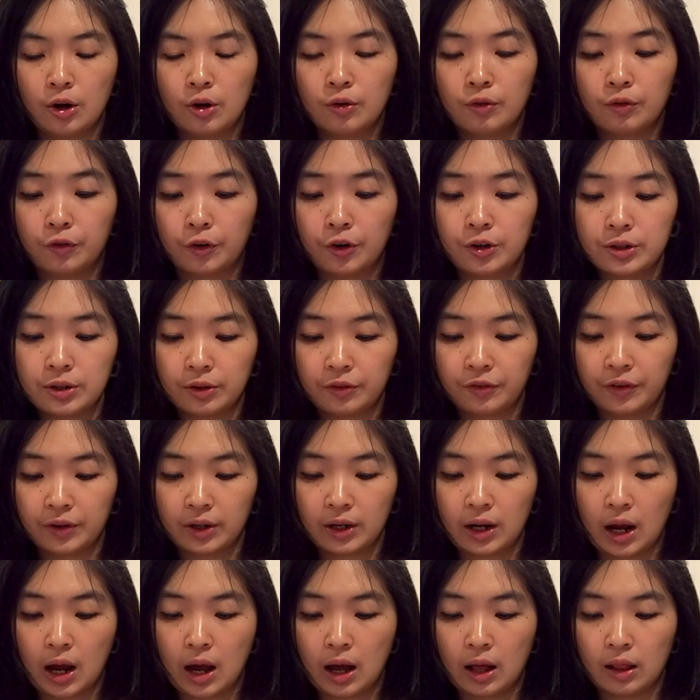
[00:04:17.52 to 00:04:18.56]
4
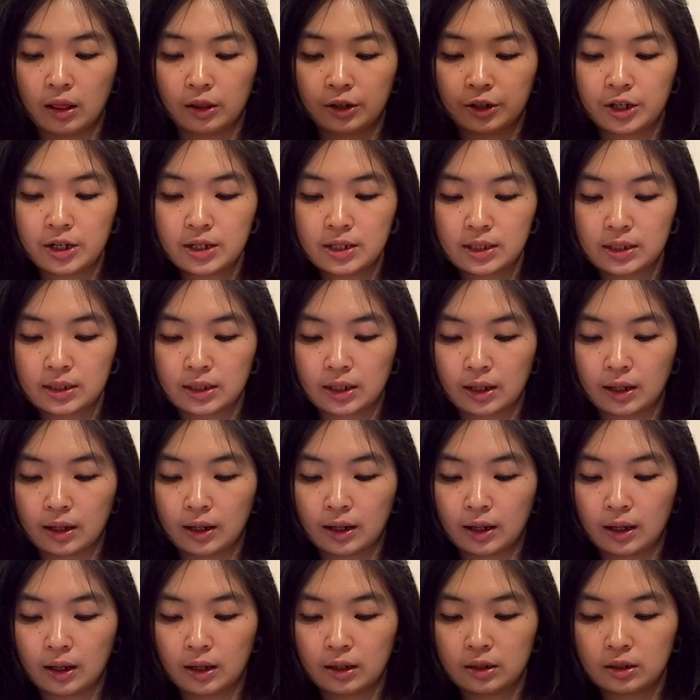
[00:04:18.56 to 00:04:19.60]
different colors,
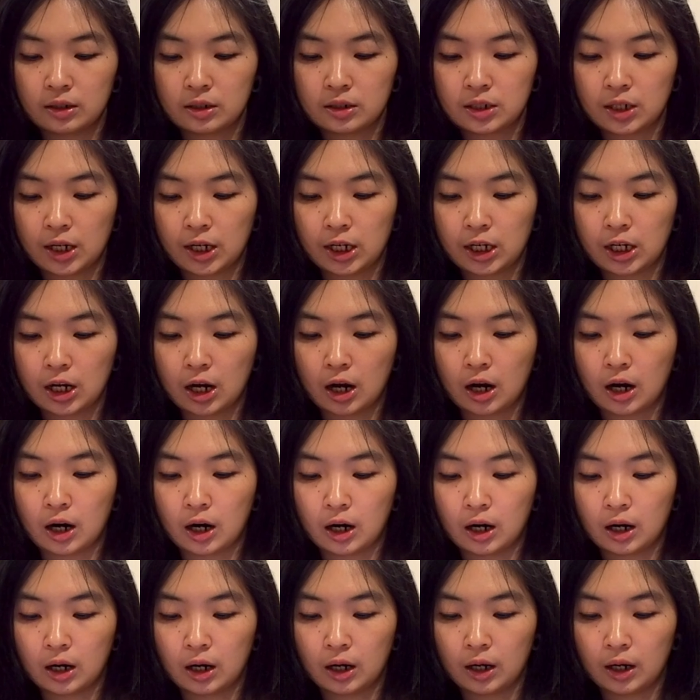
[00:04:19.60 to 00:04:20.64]
and they
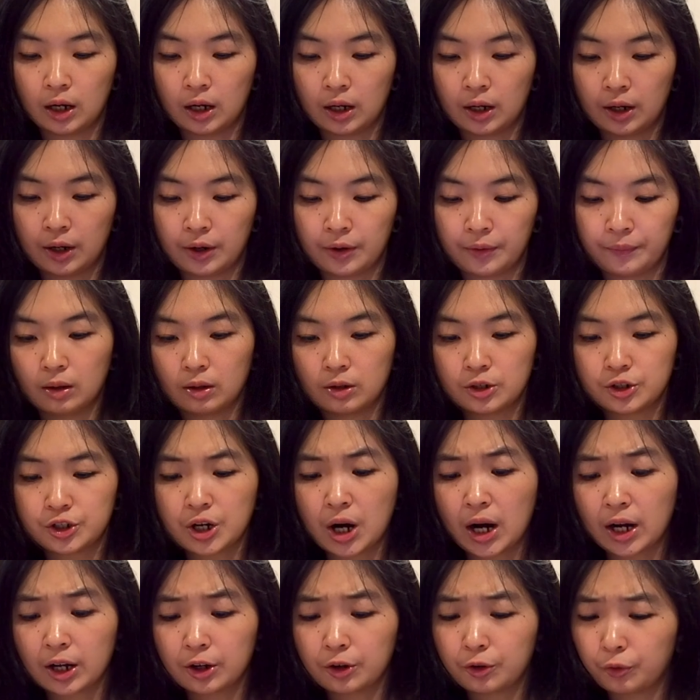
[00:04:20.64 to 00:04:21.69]
are
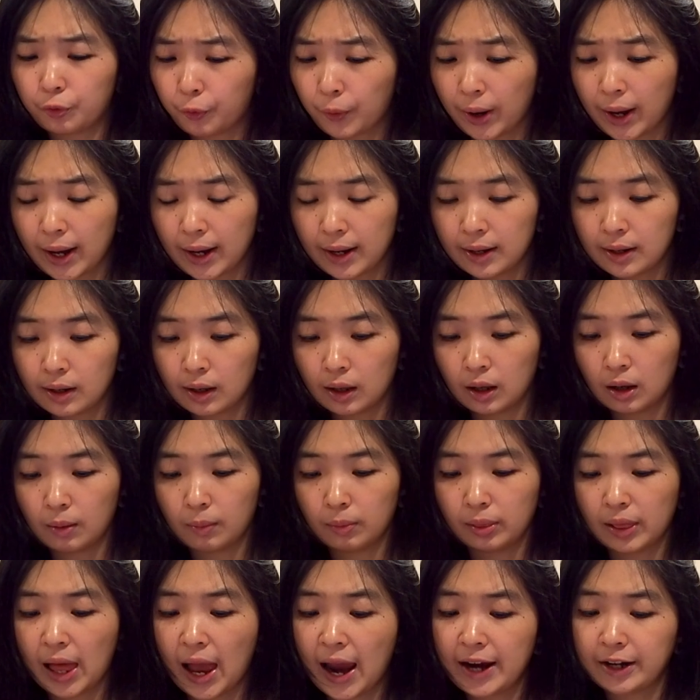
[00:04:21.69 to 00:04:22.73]
dark gray,
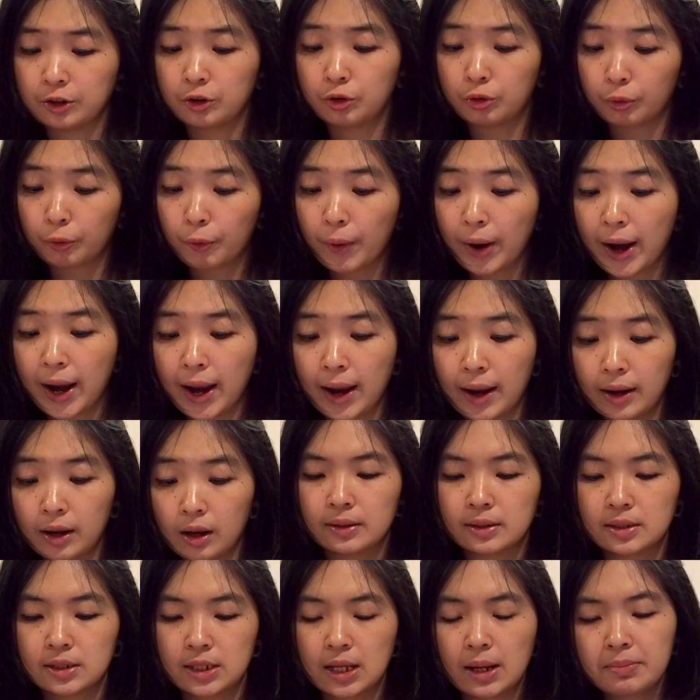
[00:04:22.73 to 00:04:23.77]
light
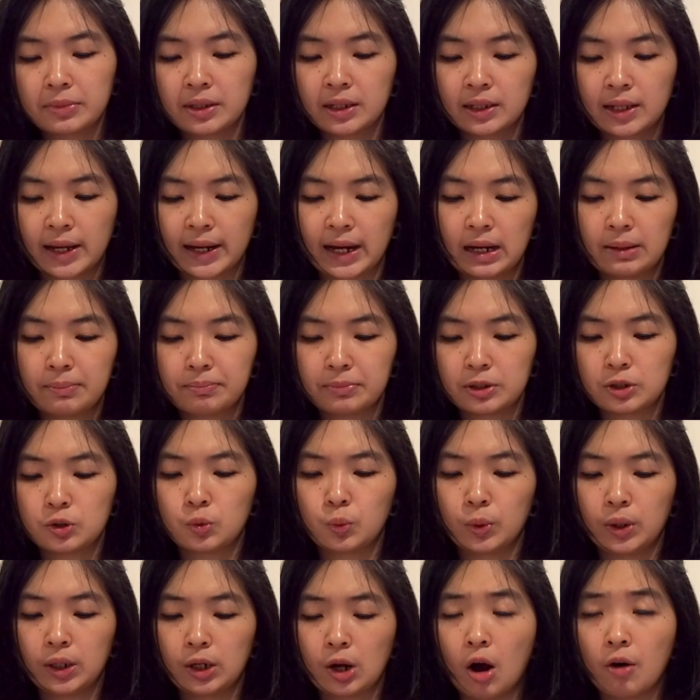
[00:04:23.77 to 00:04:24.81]
gray, something like in
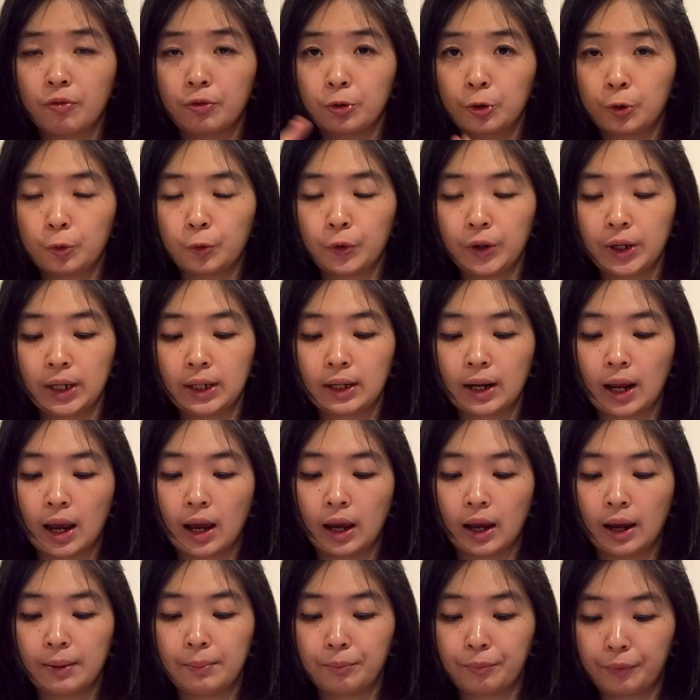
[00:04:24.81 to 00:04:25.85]
between of green
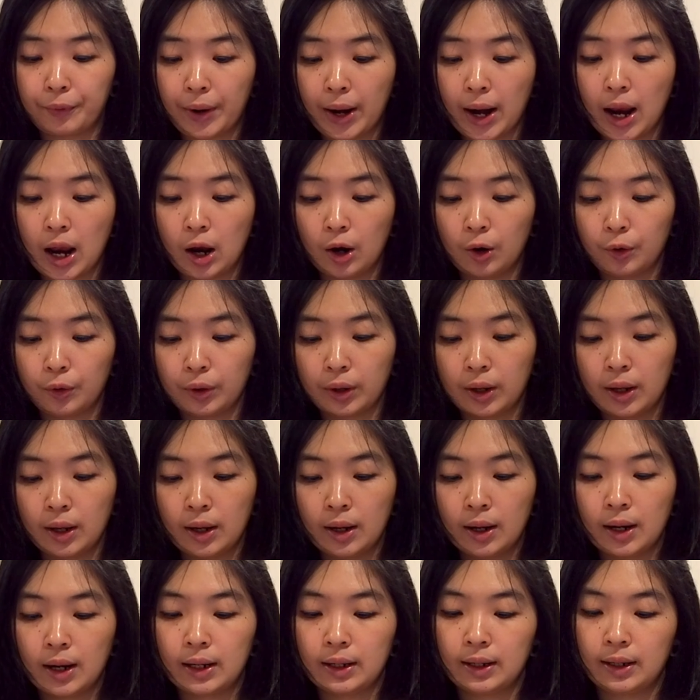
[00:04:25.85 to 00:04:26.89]
and brown,
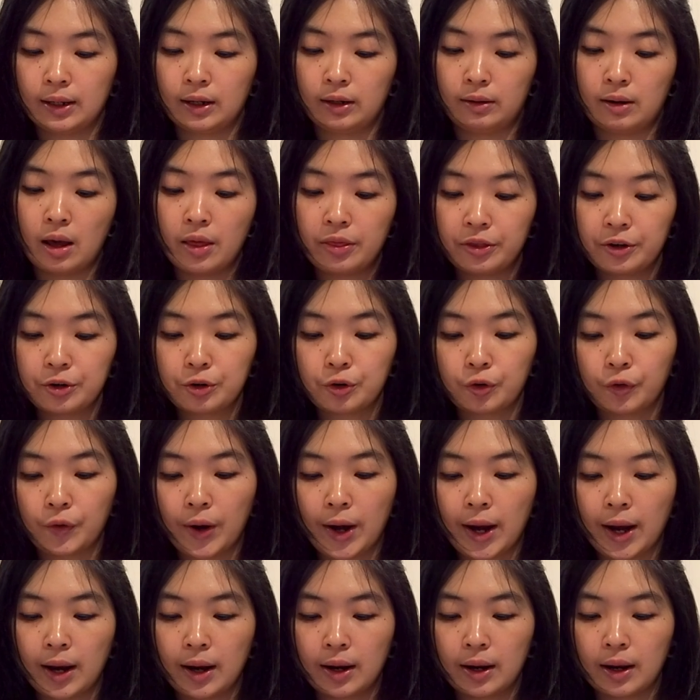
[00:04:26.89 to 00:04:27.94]
and then another
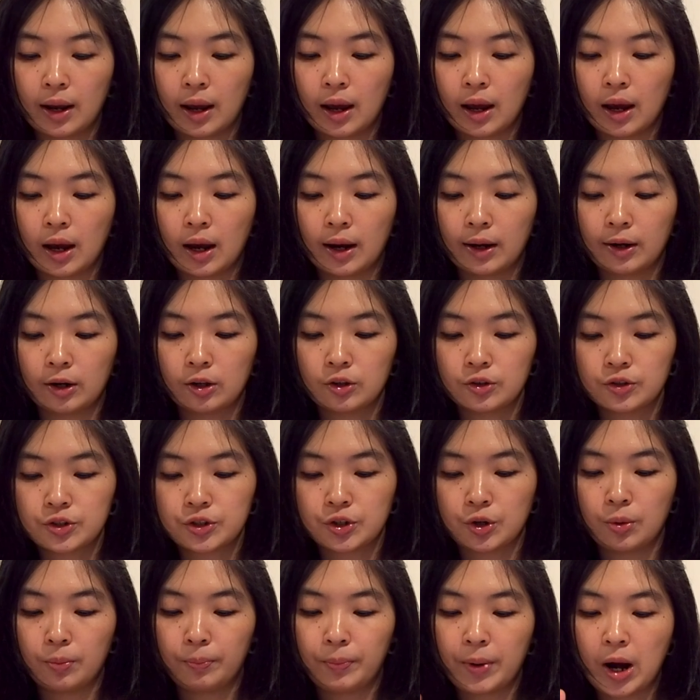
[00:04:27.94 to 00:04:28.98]
gray, and
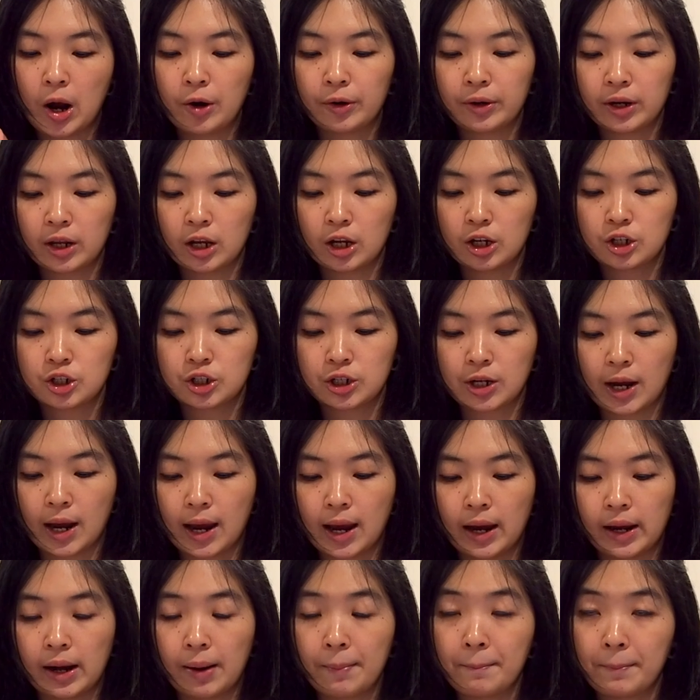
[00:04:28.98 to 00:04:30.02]
also brownish
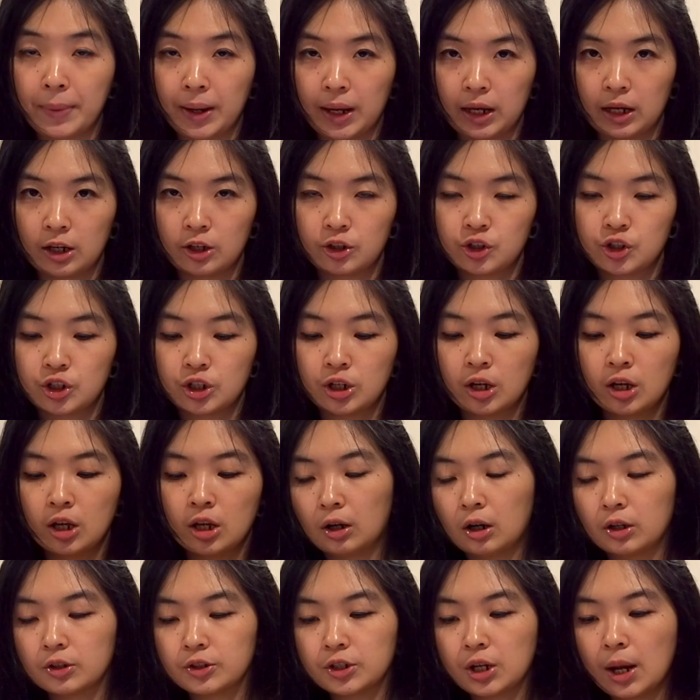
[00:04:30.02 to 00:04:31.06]
and beige.
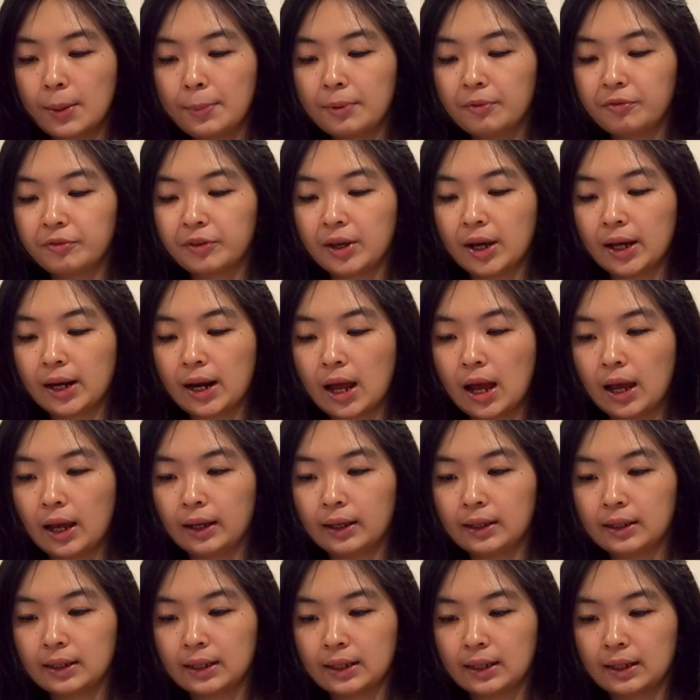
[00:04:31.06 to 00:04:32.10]
On top of that,
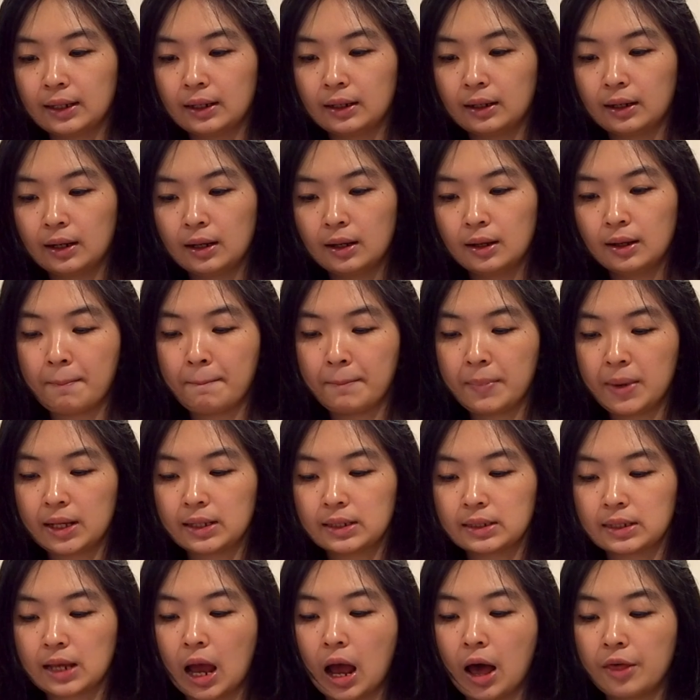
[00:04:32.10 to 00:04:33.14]
I can
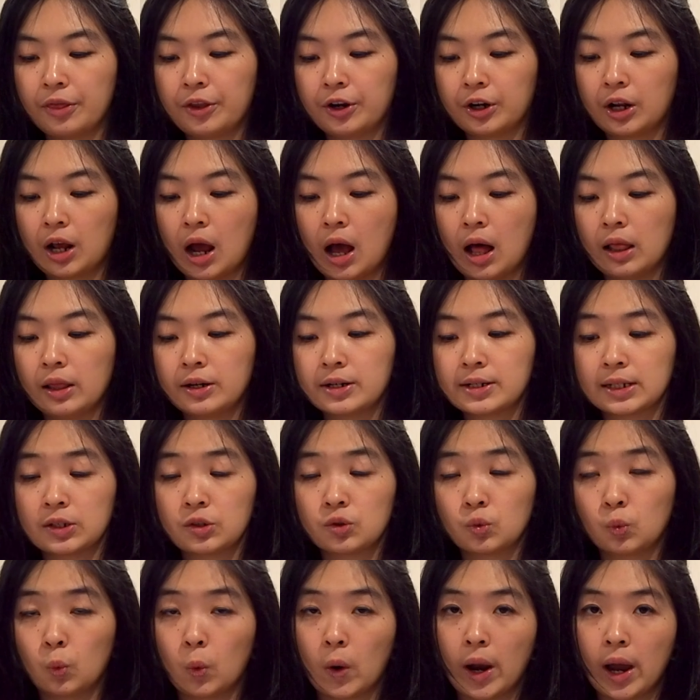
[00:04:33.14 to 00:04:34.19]
mix other colors
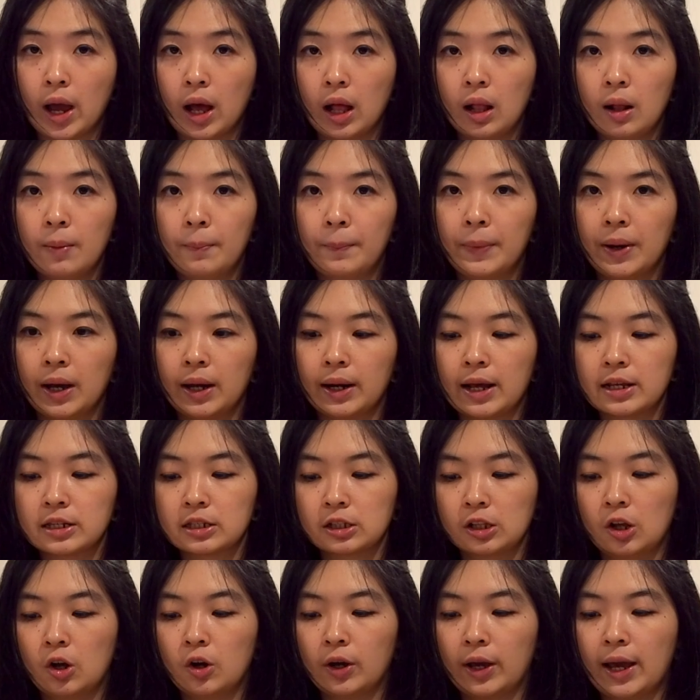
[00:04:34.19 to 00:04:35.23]
as well, but
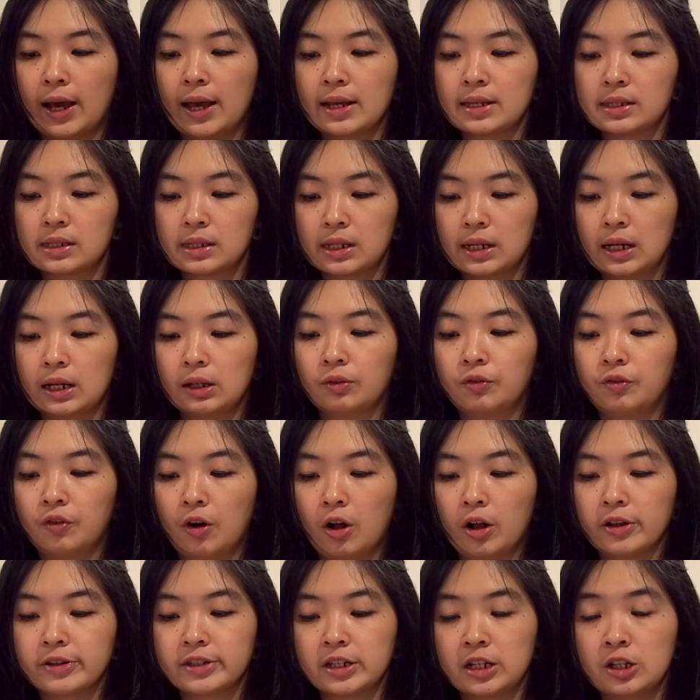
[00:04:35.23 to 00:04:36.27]
as long as it
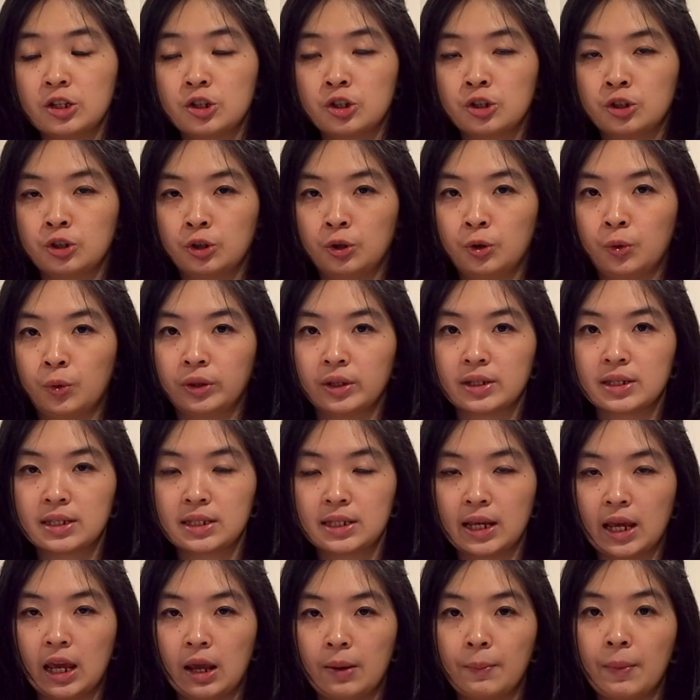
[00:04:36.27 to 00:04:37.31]
falls into the
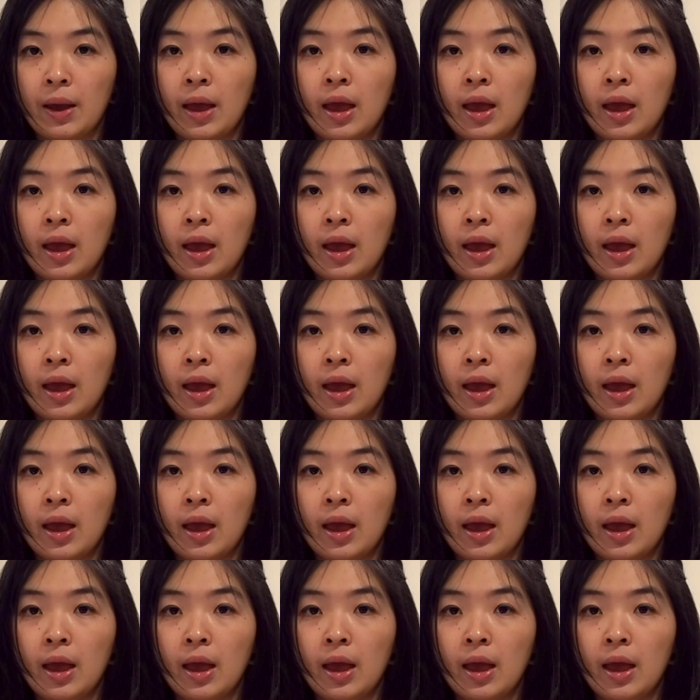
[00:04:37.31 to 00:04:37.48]
same